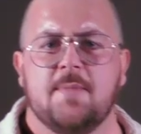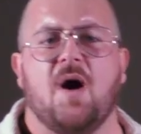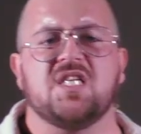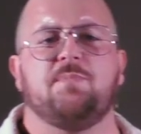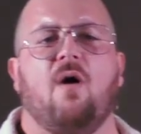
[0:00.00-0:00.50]

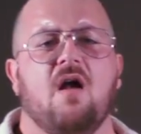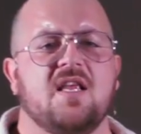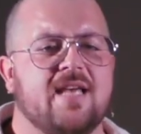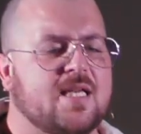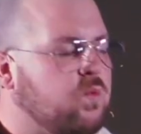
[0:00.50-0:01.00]
Apostle
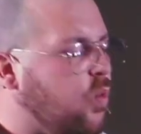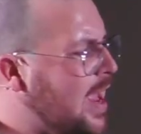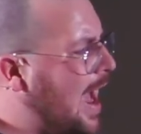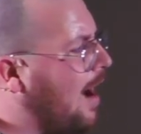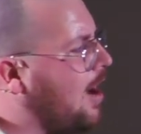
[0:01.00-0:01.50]
Paul says,
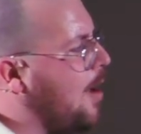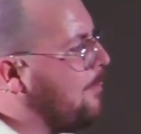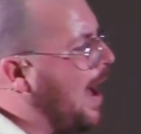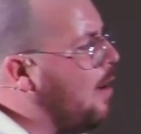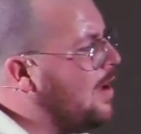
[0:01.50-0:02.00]
we are
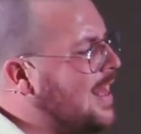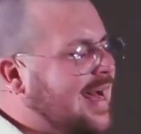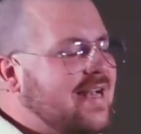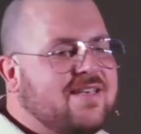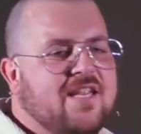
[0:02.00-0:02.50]
about
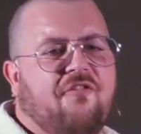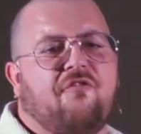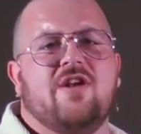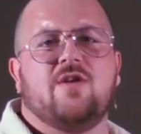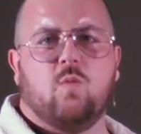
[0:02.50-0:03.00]
a
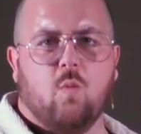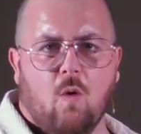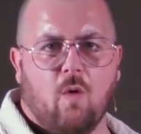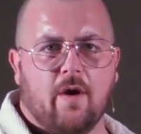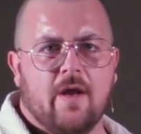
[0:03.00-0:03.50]
different
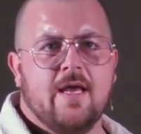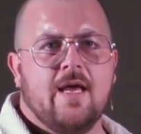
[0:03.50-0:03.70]
war.